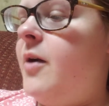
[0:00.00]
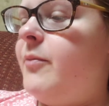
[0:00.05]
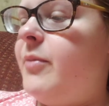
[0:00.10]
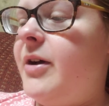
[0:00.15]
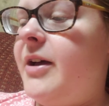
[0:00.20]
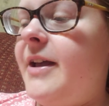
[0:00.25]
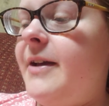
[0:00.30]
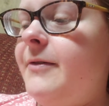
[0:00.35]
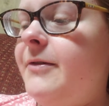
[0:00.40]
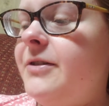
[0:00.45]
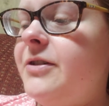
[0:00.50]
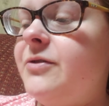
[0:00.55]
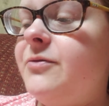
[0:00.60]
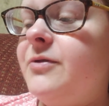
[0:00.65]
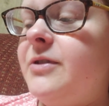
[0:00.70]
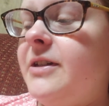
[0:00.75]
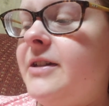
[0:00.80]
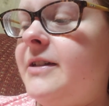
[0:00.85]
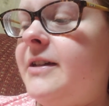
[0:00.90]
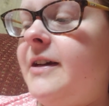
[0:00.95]
But it was a
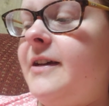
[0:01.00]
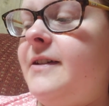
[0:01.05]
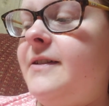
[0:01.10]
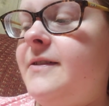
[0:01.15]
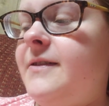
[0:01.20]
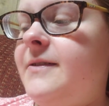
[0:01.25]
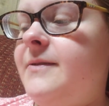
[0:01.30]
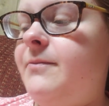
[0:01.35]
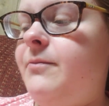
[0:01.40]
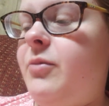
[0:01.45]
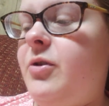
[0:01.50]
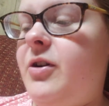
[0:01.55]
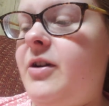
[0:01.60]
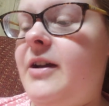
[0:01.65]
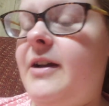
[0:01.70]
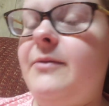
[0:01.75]
really nice book.